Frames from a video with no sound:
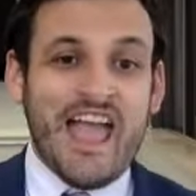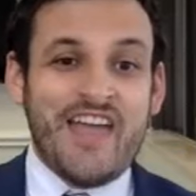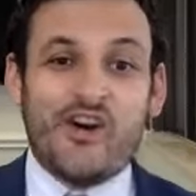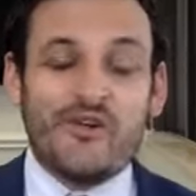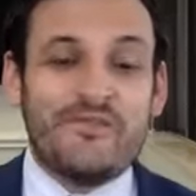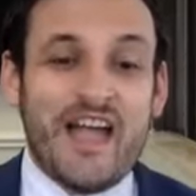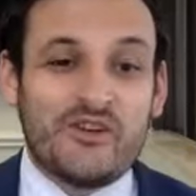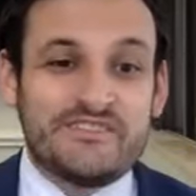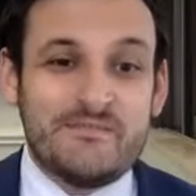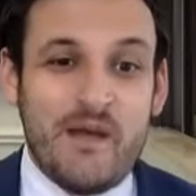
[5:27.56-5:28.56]
And our
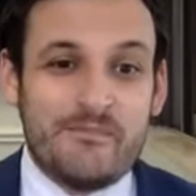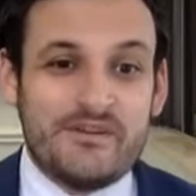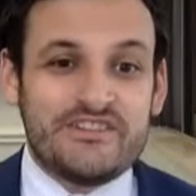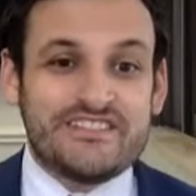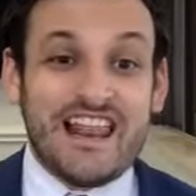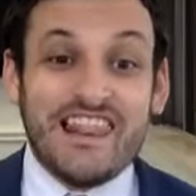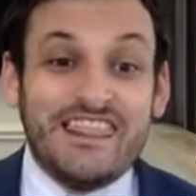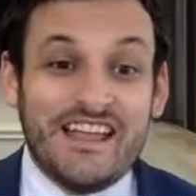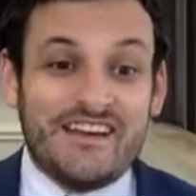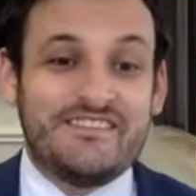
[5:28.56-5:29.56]
faculty members
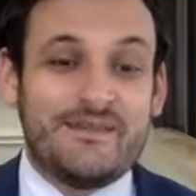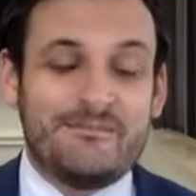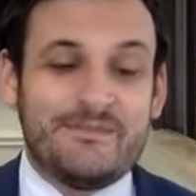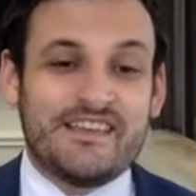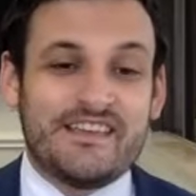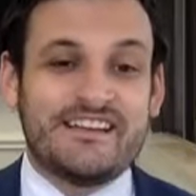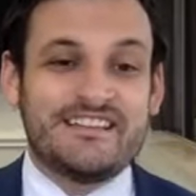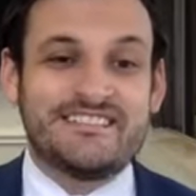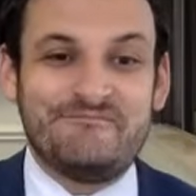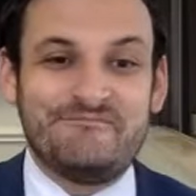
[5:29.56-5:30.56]
loved it
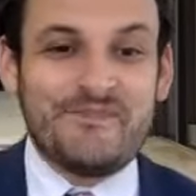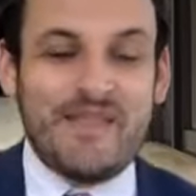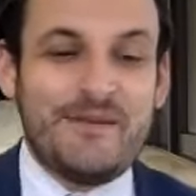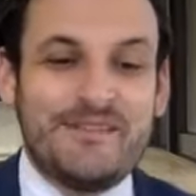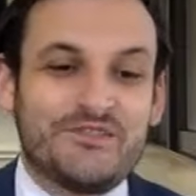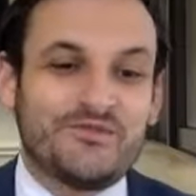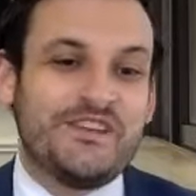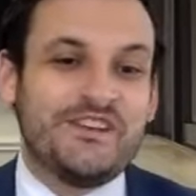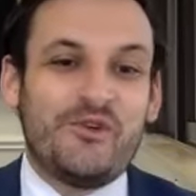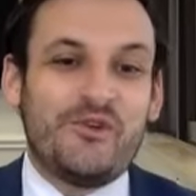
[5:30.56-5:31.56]
because, I mean, as
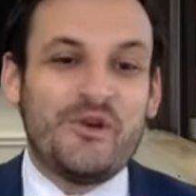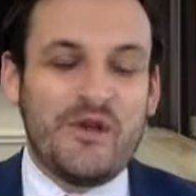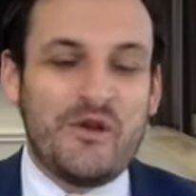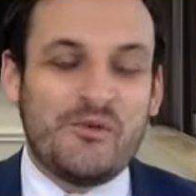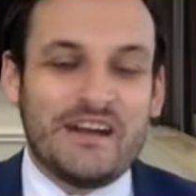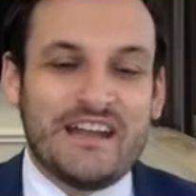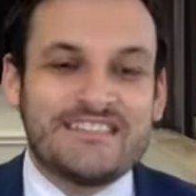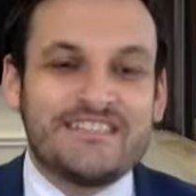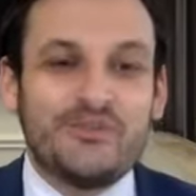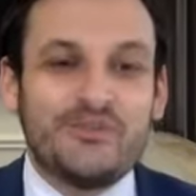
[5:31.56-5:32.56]
we know, we're
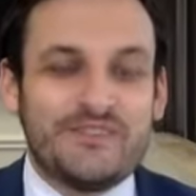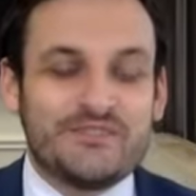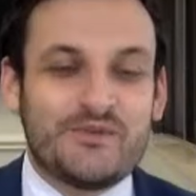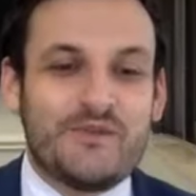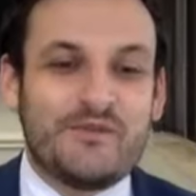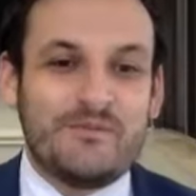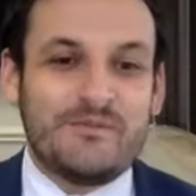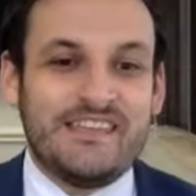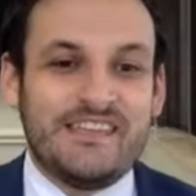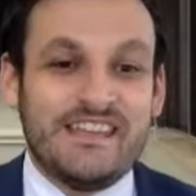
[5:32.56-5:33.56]
less than 2 weeks away from
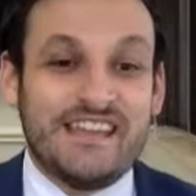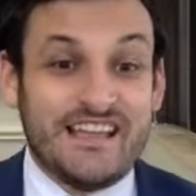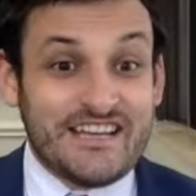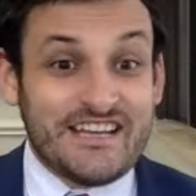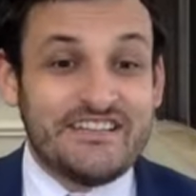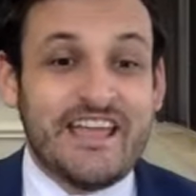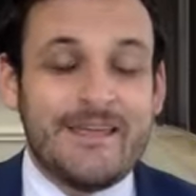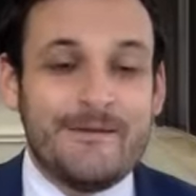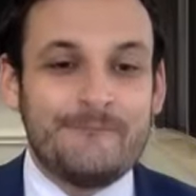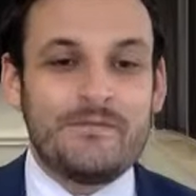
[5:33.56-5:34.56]
the election
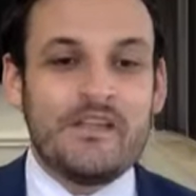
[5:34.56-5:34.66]
day.